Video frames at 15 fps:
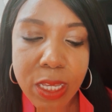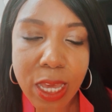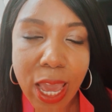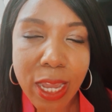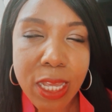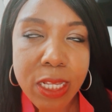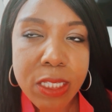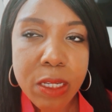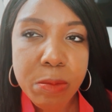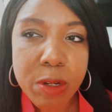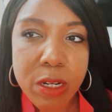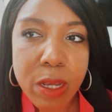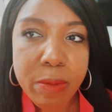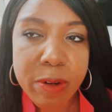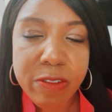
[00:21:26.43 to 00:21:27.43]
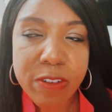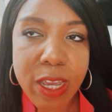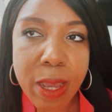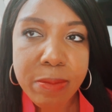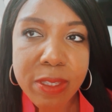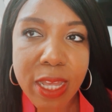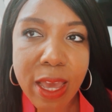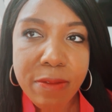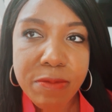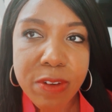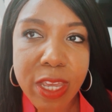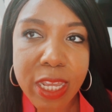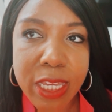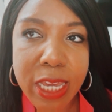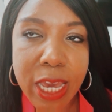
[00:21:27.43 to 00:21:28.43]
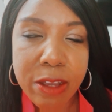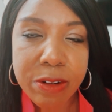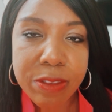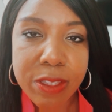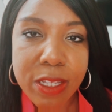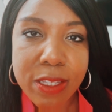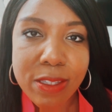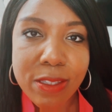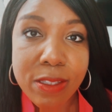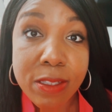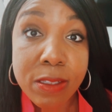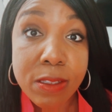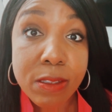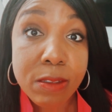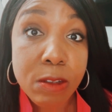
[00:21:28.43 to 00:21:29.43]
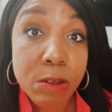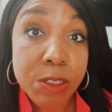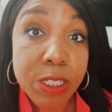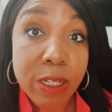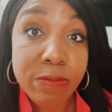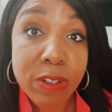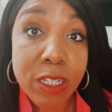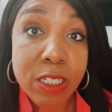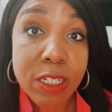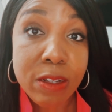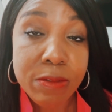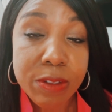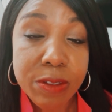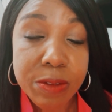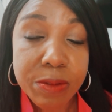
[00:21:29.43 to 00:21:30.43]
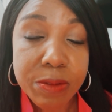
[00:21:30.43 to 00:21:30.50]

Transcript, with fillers: I can't tell you the number of times that I've encountered this notion of deja vu,